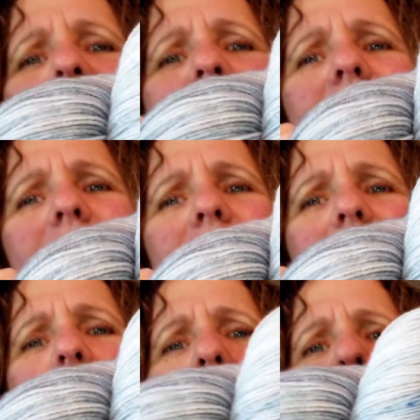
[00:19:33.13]
Isn't
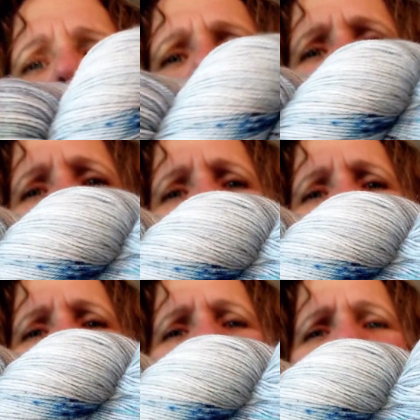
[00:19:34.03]
that
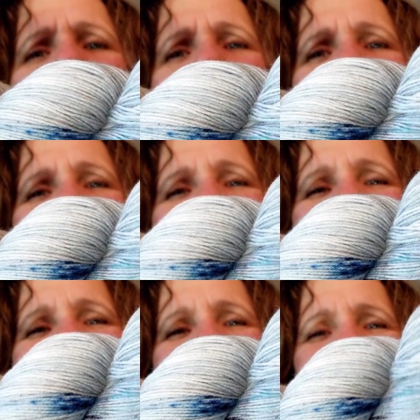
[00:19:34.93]
yummy?
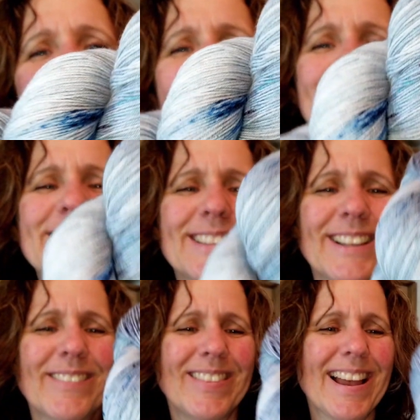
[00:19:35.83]
I just
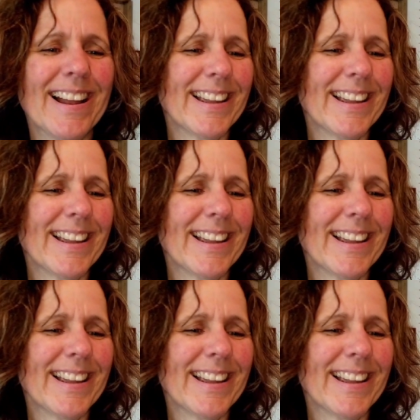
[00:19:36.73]
love that.